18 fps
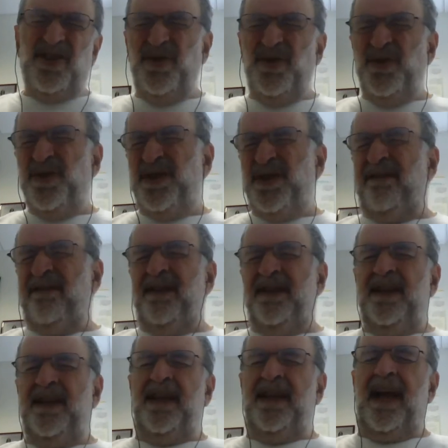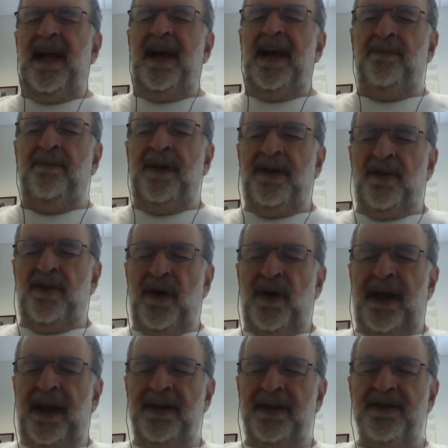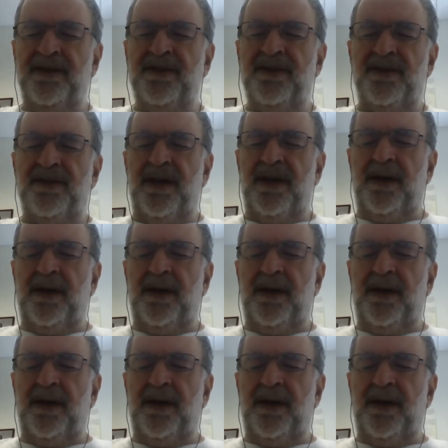270 nanometer range.